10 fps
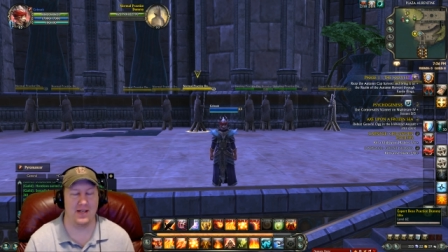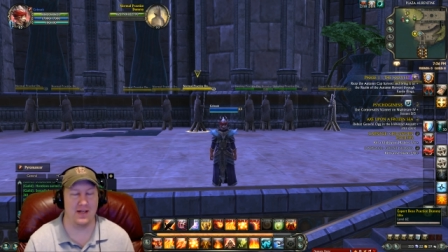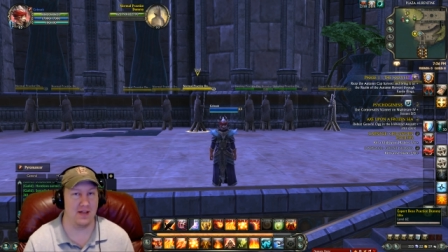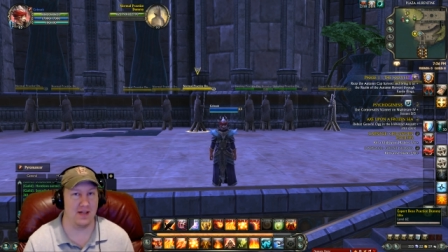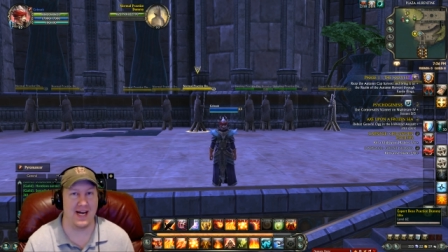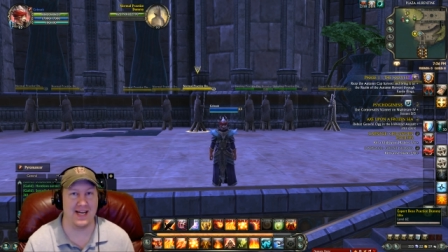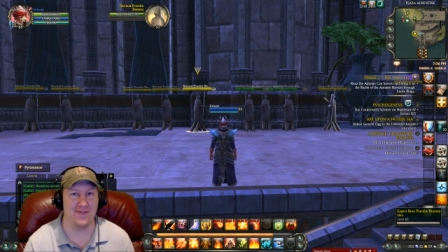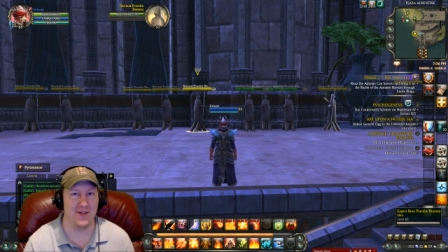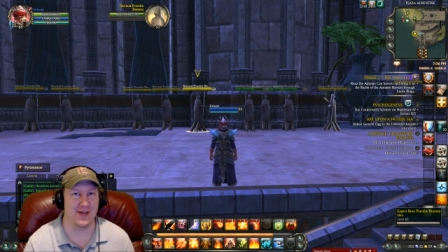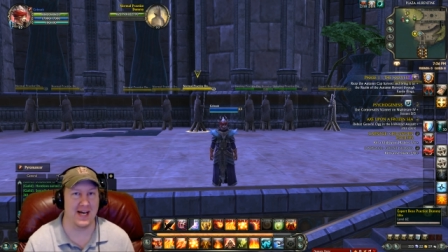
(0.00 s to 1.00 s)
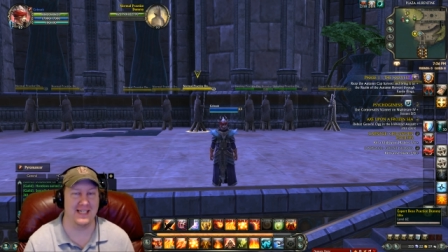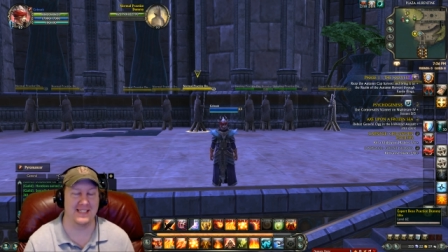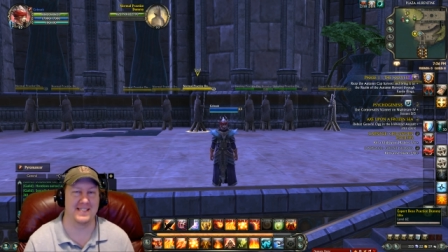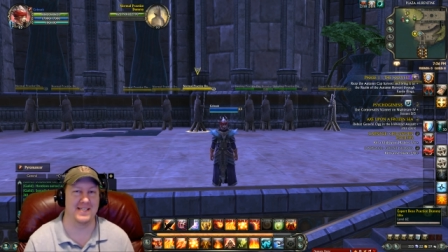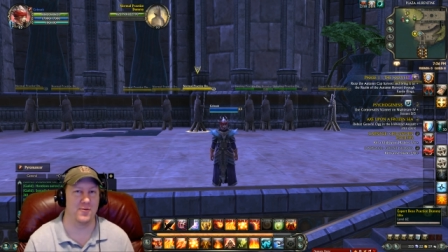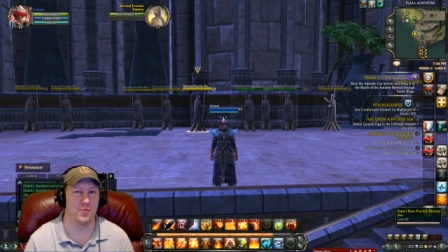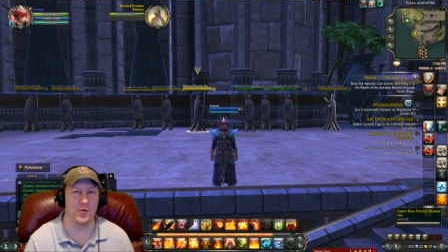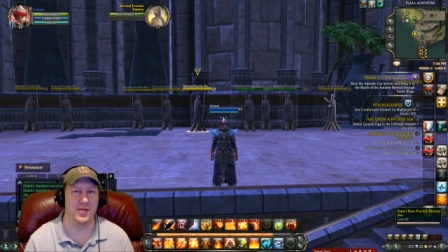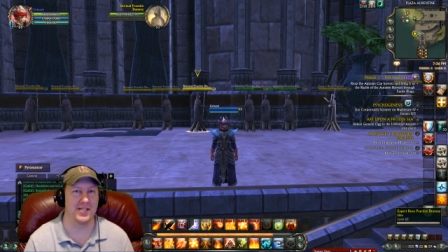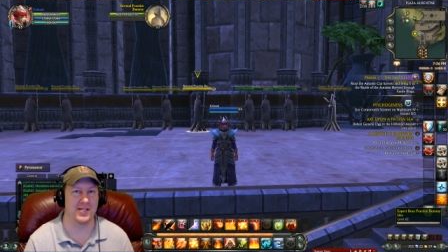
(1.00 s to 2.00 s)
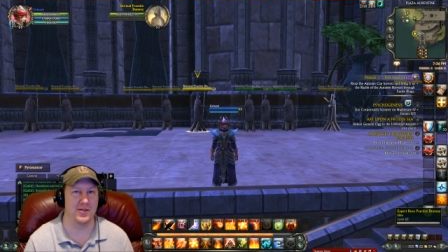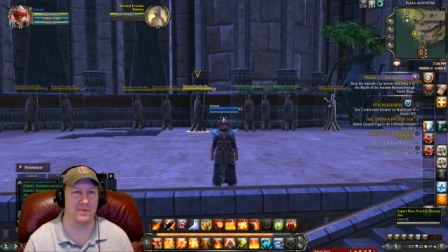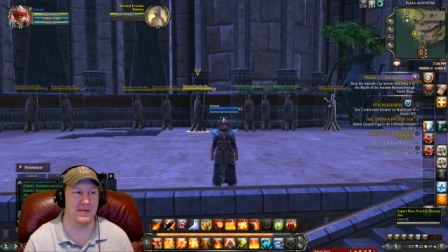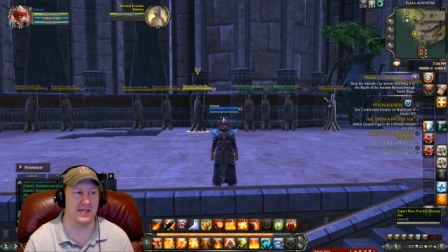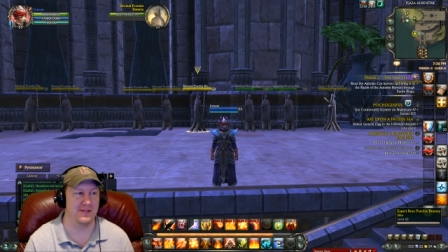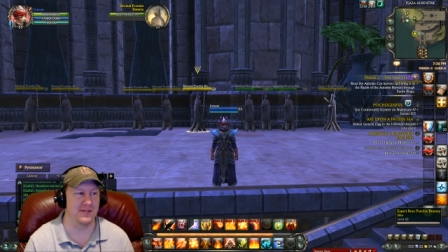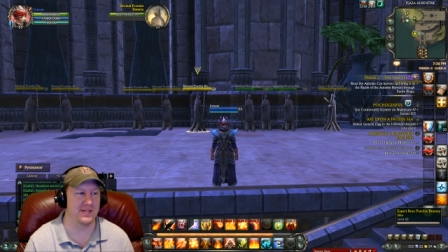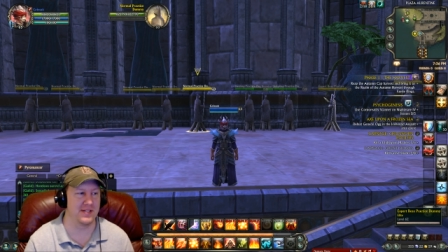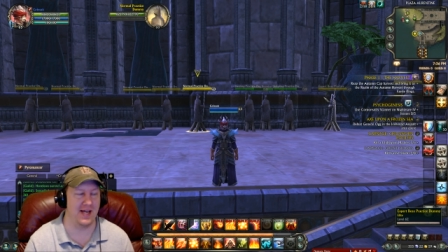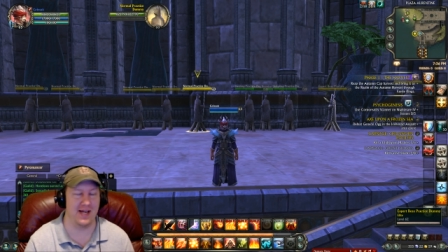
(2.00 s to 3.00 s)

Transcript: a lot of you guys sent really good builds